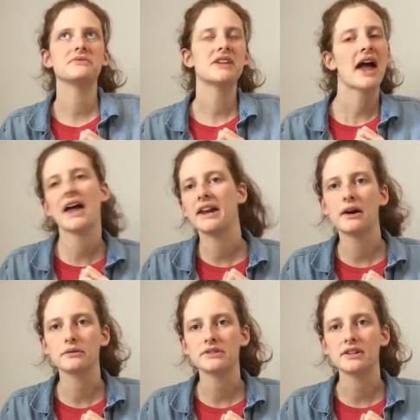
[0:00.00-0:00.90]
10
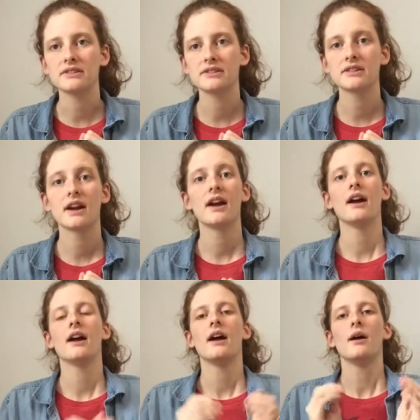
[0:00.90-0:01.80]
ounces,
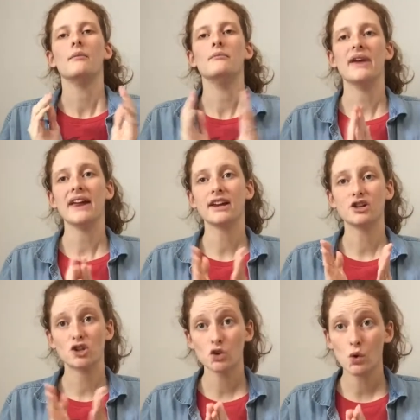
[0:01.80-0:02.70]
make
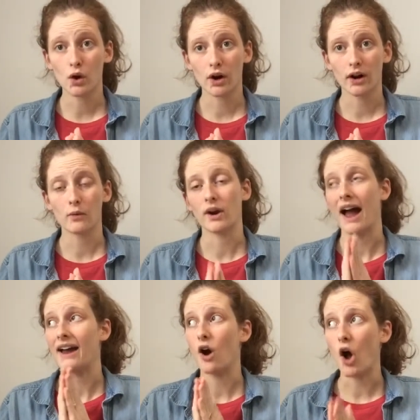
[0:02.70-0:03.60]
sure what
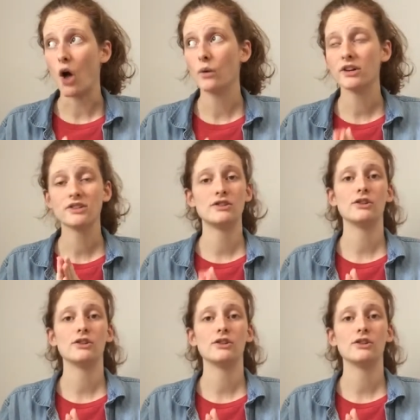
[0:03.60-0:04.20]
I always